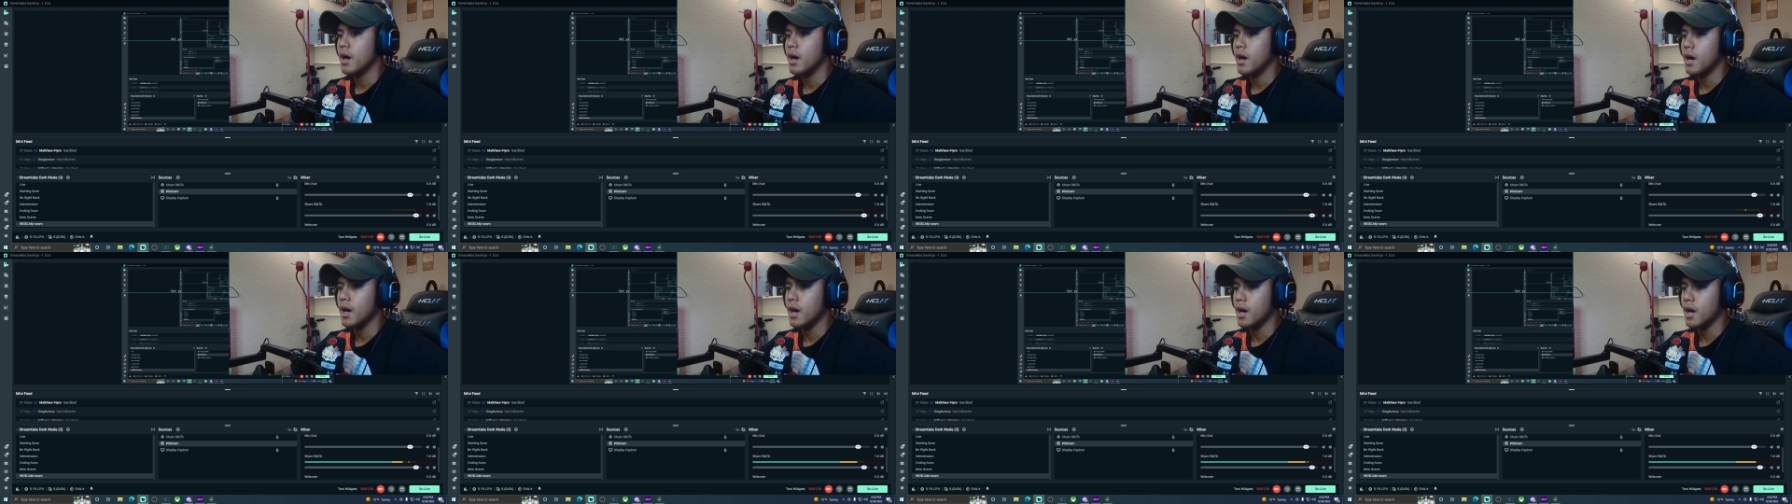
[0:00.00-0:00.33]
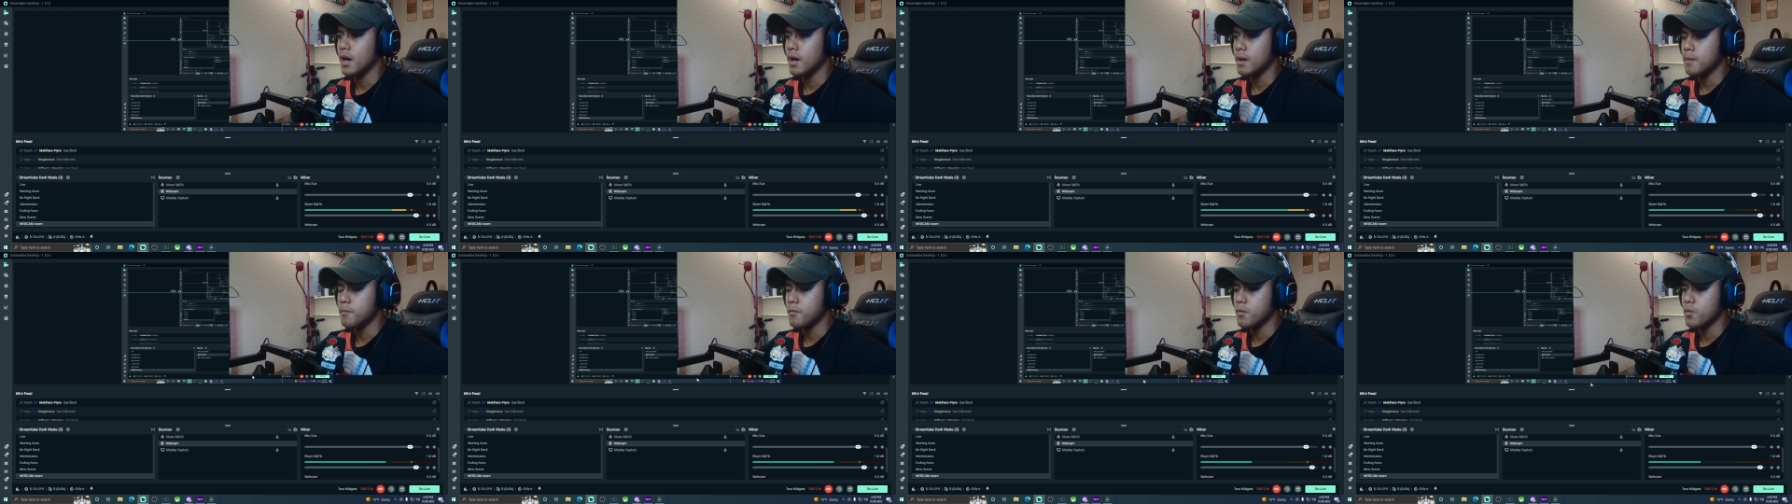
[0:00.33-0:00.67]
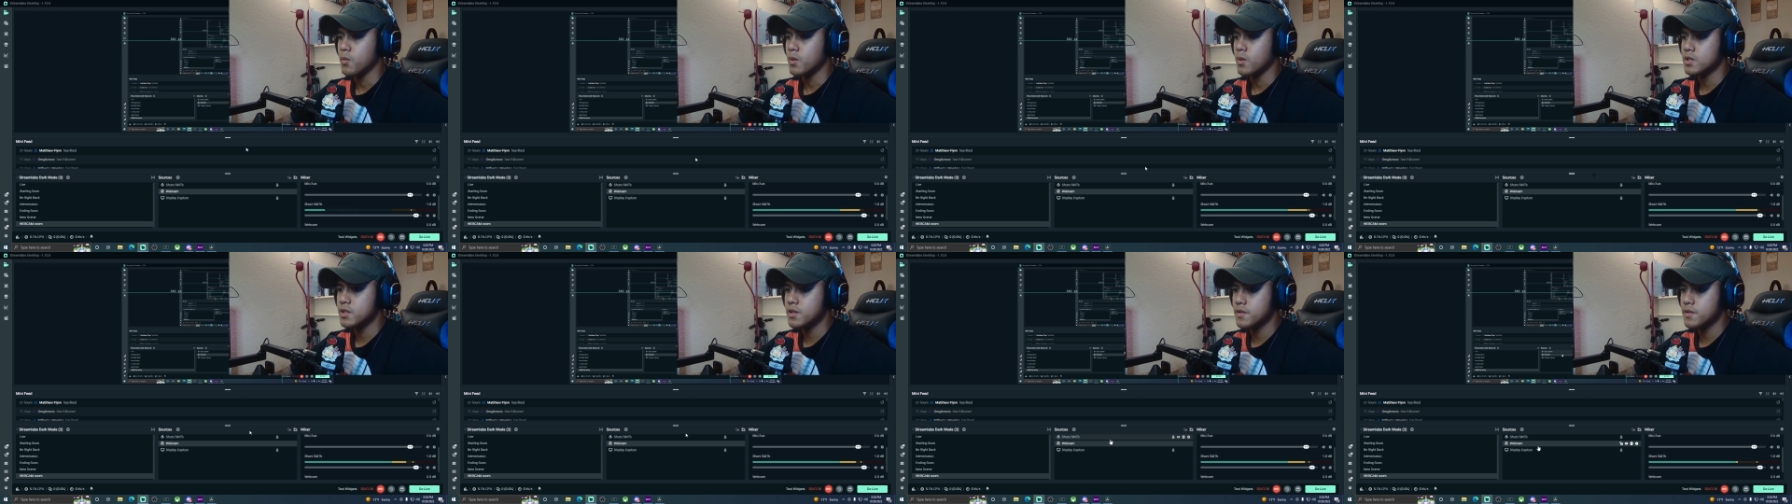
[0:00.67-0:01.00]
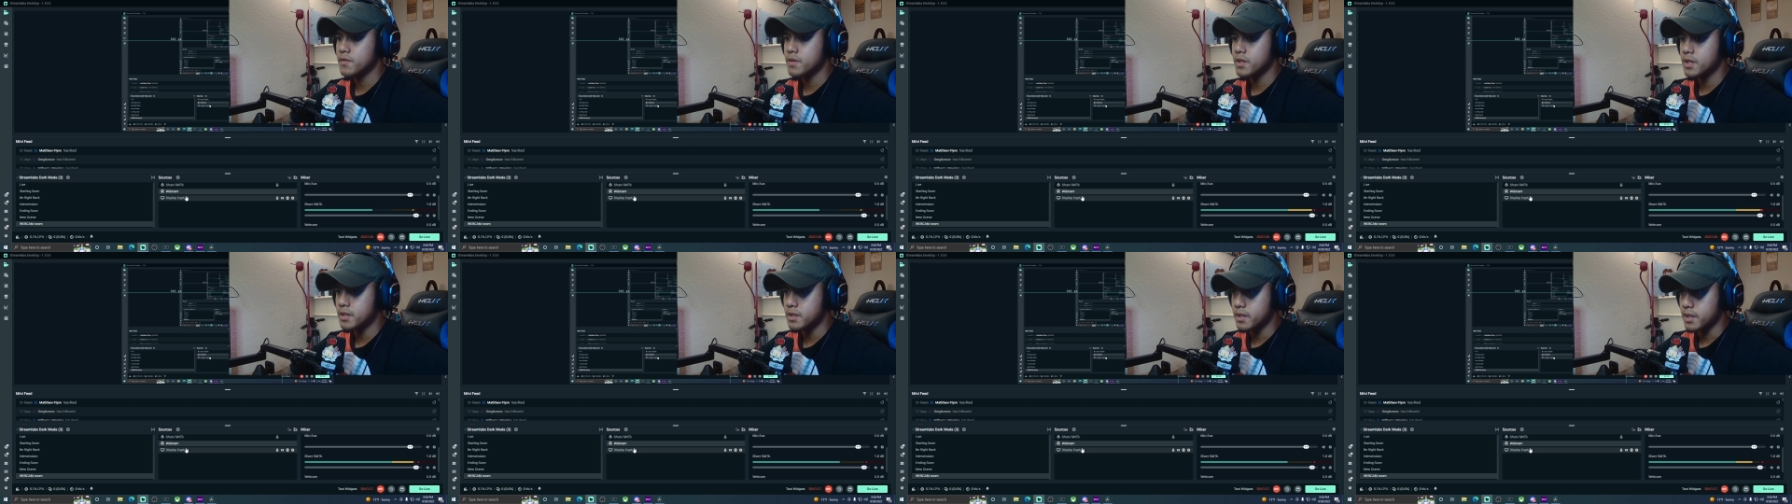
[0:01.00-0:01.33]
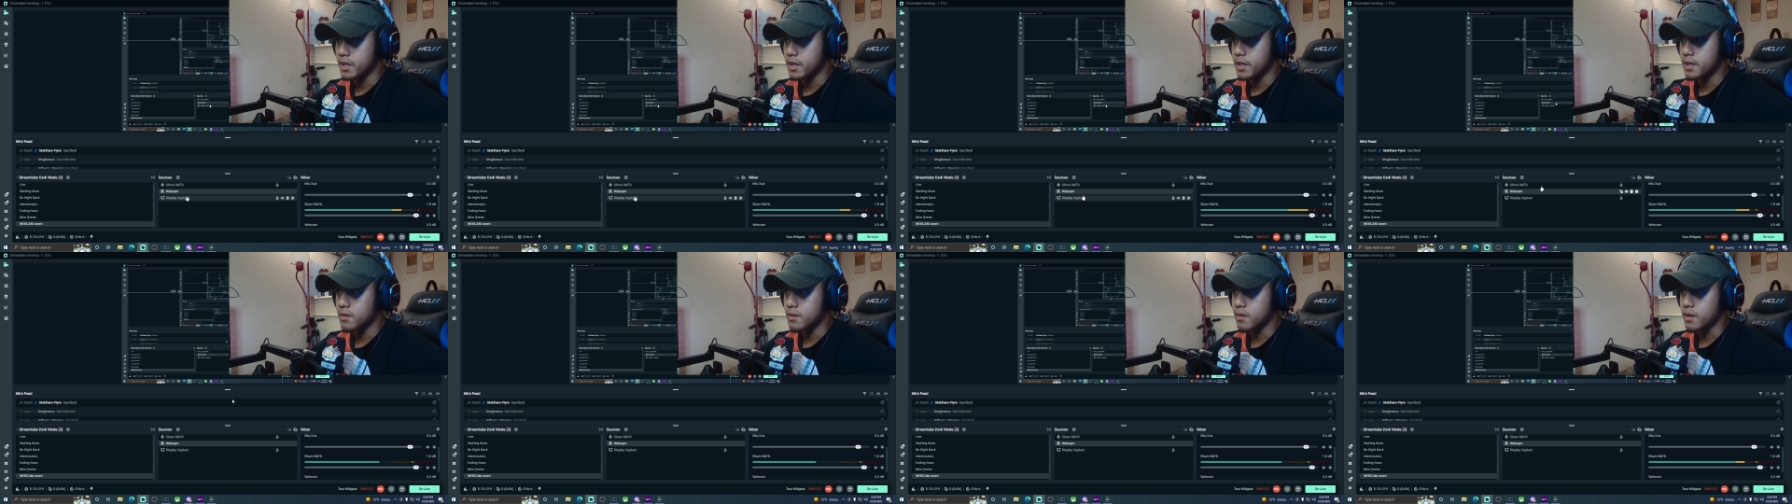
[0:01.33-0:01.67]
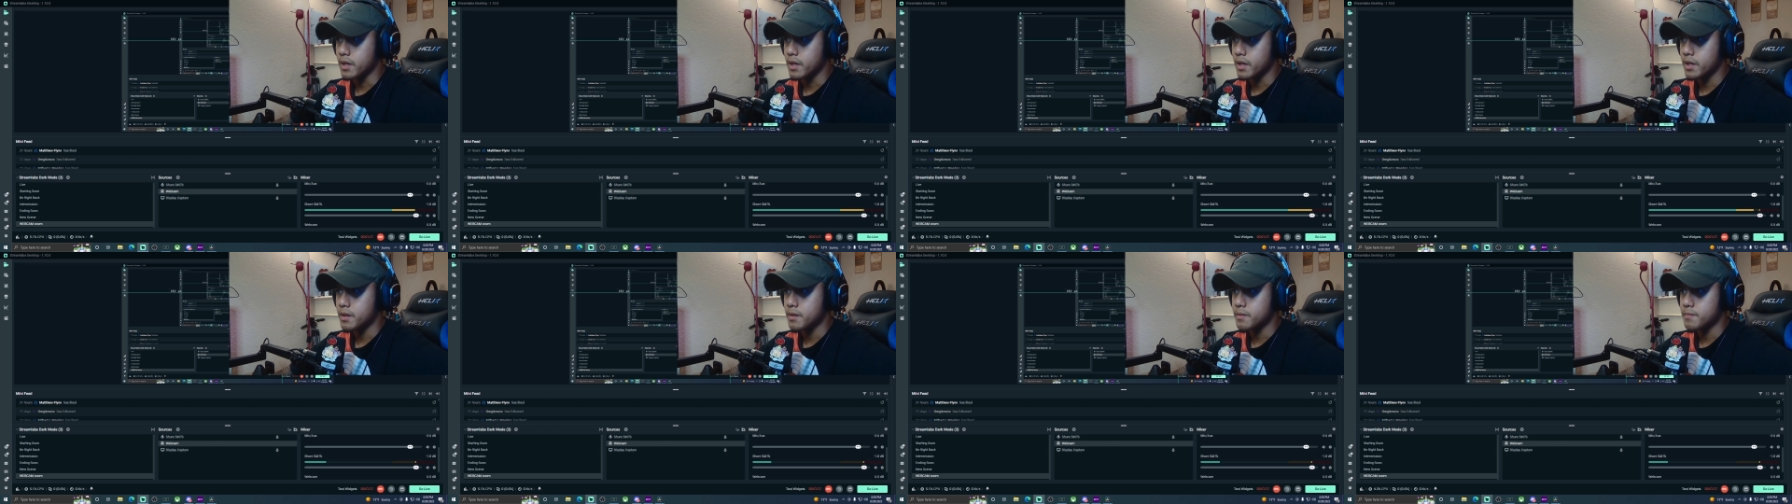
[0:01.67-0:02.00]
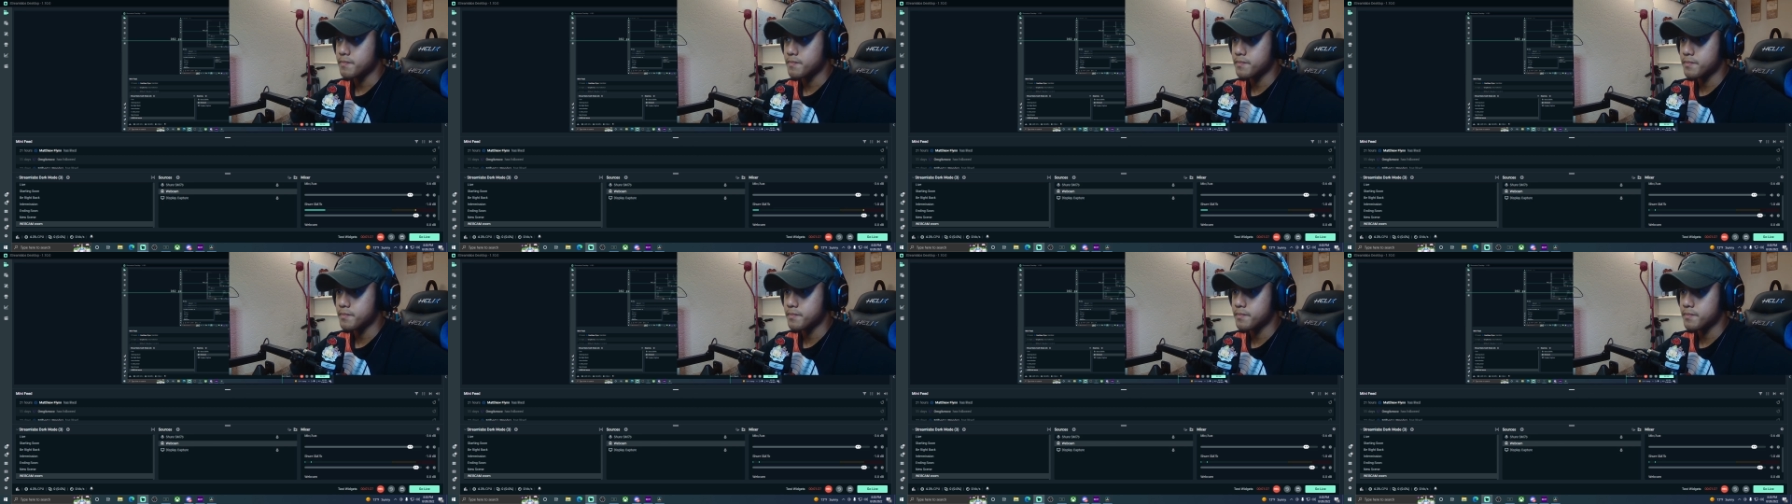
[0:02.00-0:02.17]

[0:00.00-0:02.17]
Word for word: Um, once you've done that, right,